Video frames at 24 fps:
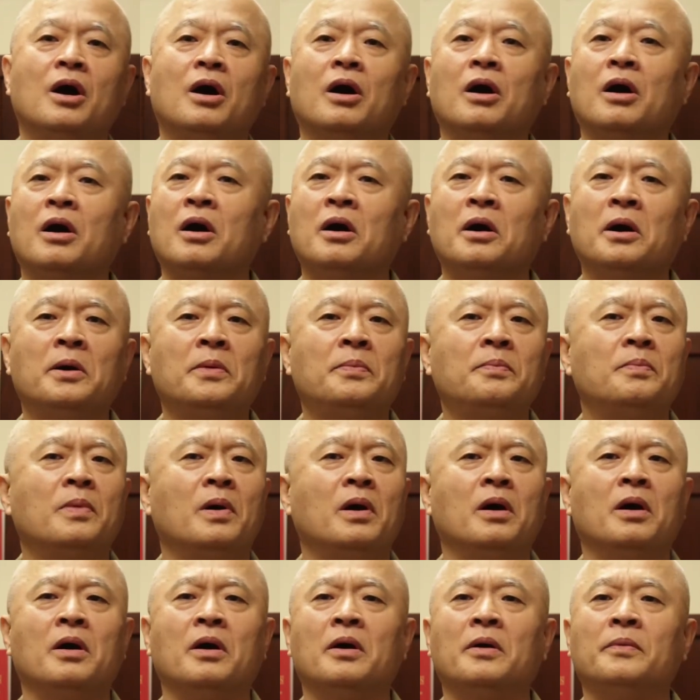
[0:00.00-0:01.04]
Up,
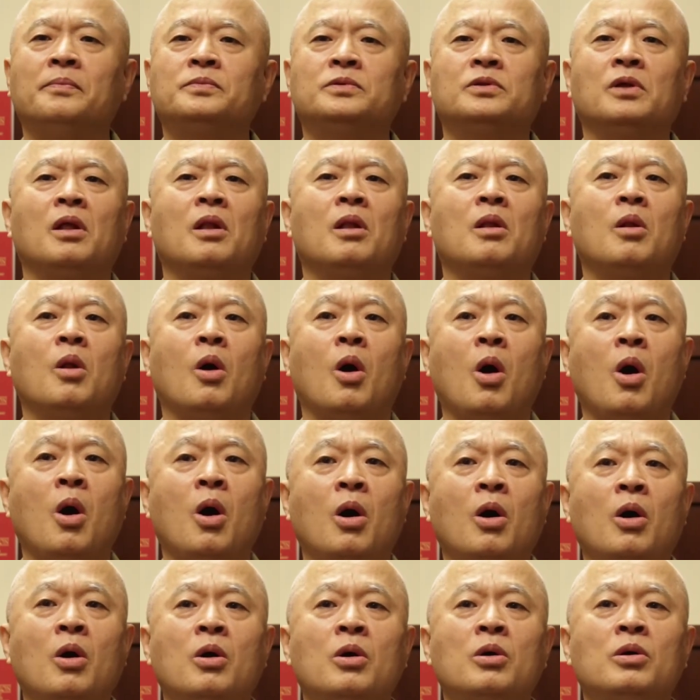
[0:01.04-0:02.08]
up the
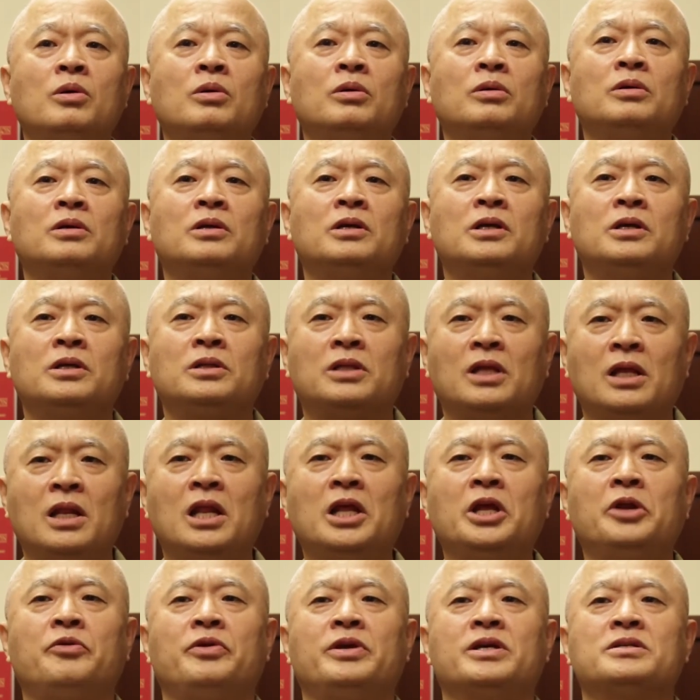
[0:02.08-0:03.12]
long,
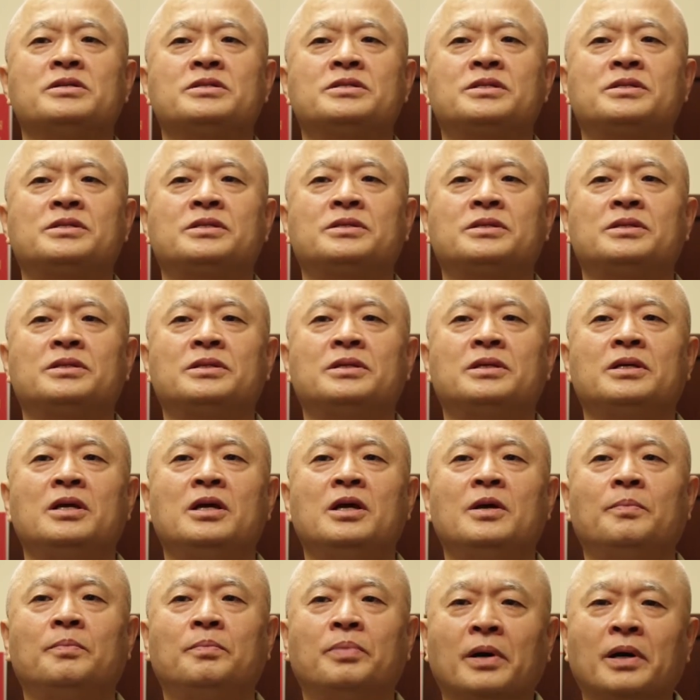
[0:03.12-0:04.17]
delirious,
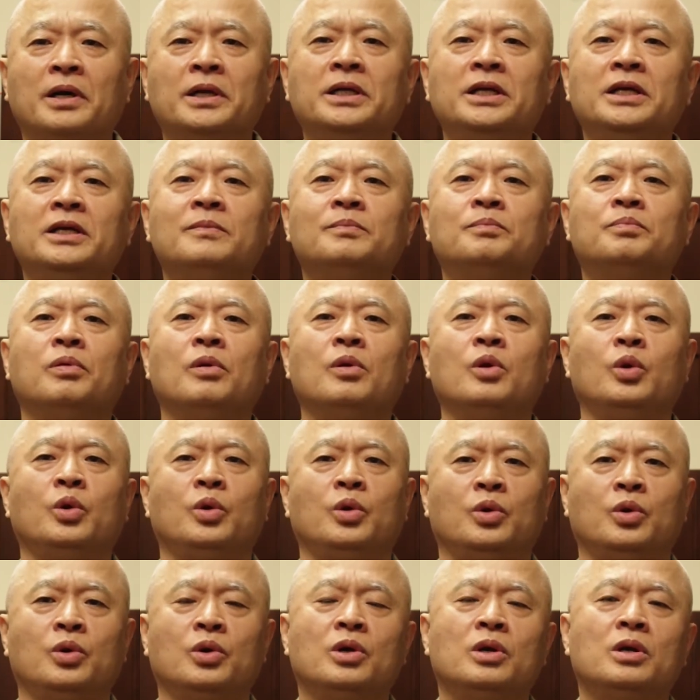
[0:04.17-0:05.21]
burning
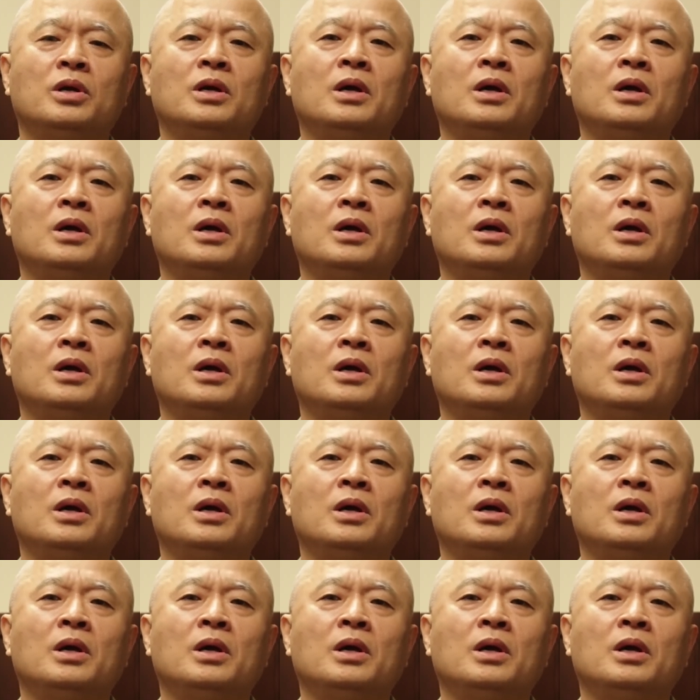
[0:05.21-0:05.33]
blue,